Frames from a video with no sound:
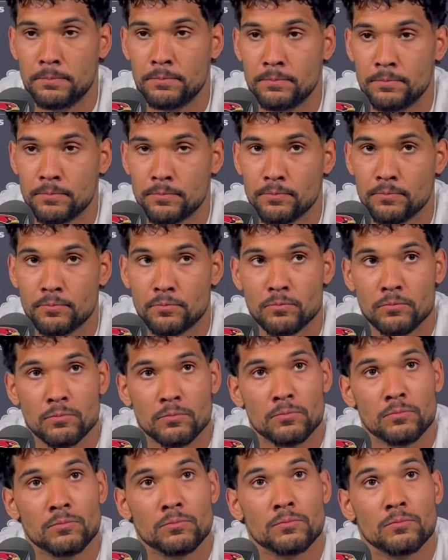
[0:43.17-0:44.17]
Does the win and
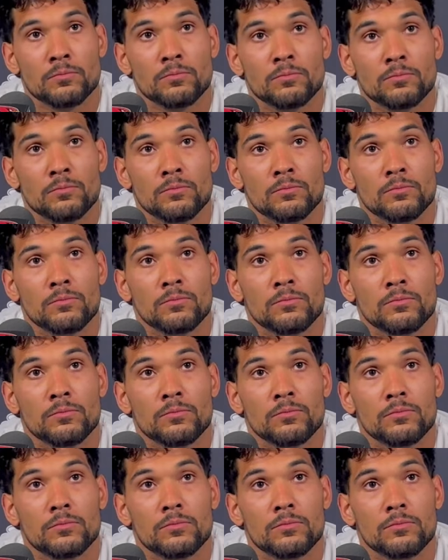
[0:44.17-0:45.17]
loss record eat at
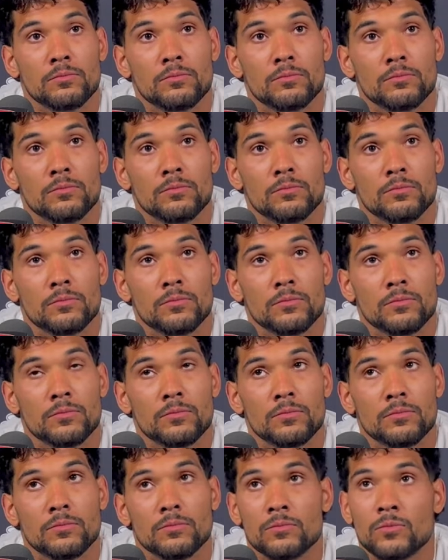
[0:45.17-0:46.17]
you from last year, or is
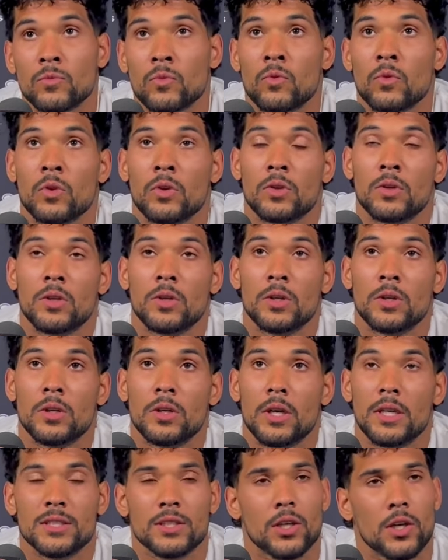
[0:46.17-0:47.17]
that done? Gone?
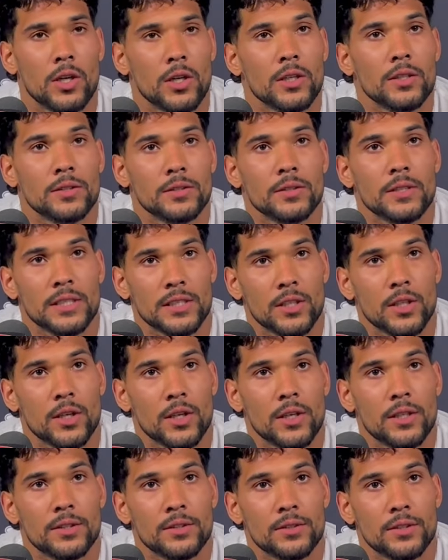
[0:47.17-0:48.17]
It's gone. It's
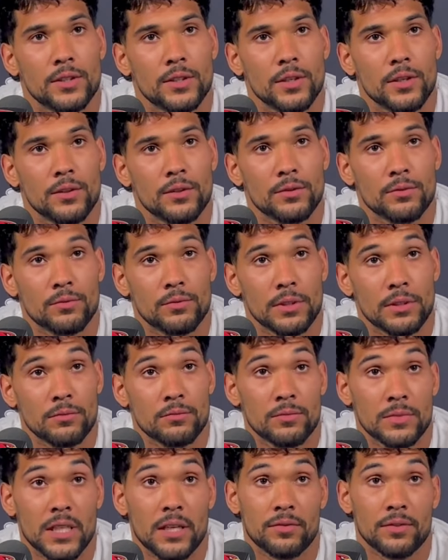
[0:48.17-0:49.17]
gone. We
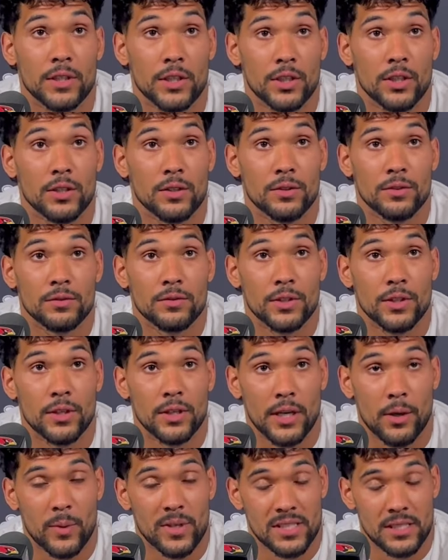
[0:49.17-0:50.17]
definitely know
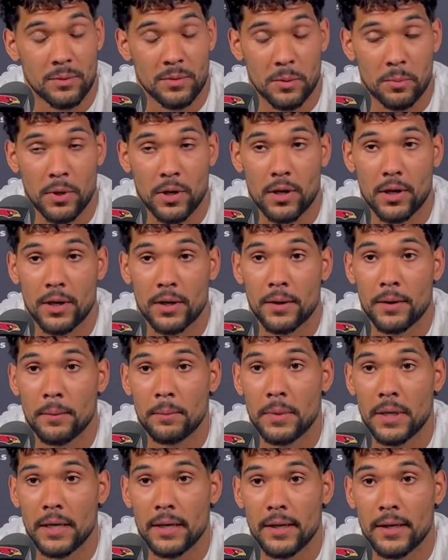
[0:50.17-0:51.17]
that wasn't up to par,
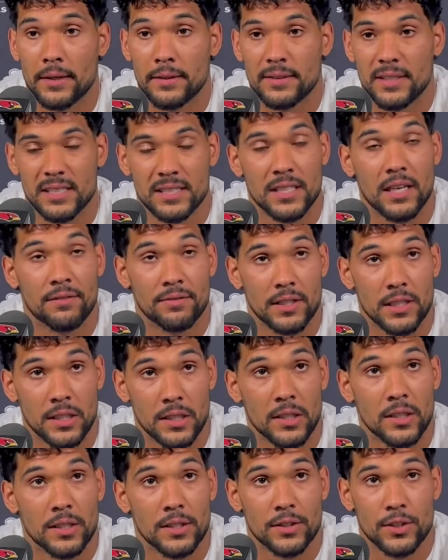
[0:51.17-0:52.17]
but it's definitely
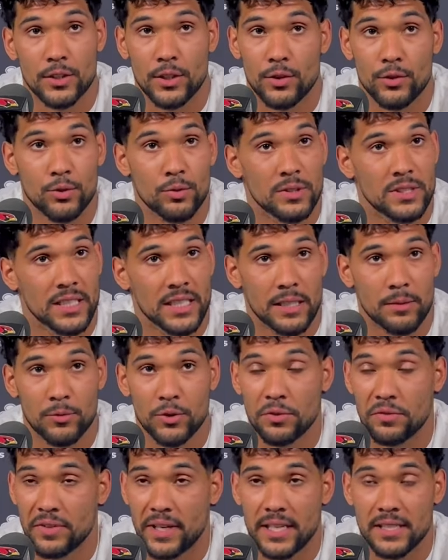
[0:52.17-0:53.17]
gone. New team,
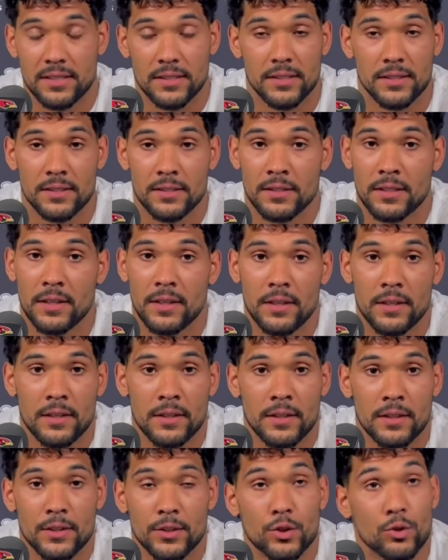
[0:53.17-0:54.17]
new faces,
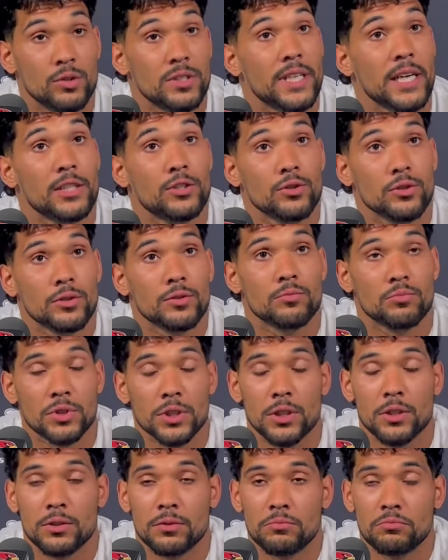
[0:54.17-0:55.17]
new schedule, so
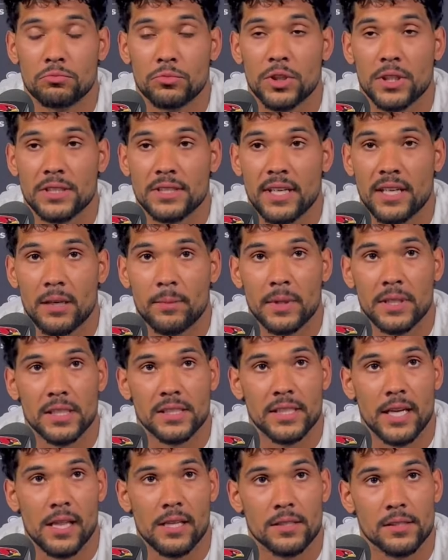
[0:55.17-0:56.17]
we're excited with the
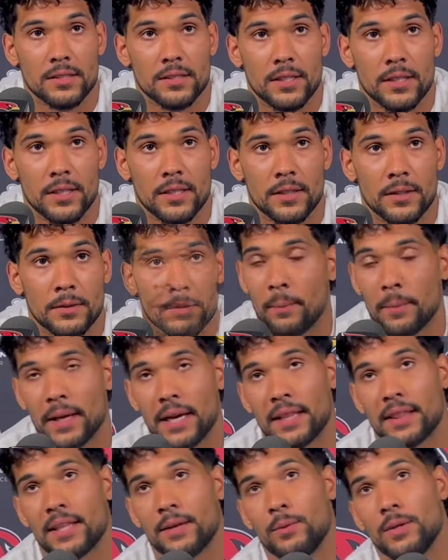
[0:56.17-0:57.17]
challenges ahead. I mean, I
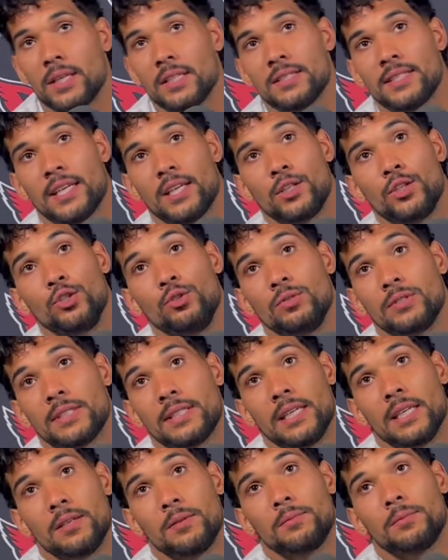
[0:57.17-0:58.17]
think we can take a huge
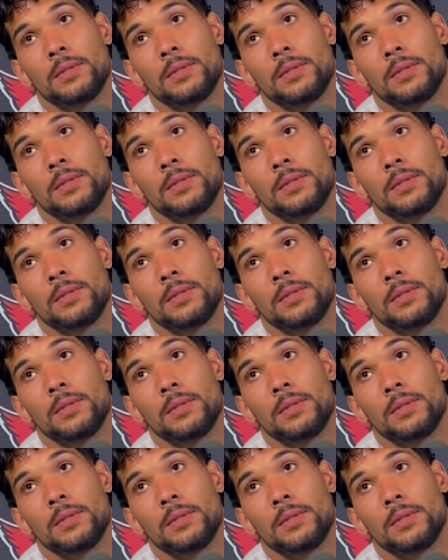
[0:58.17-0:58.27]
step.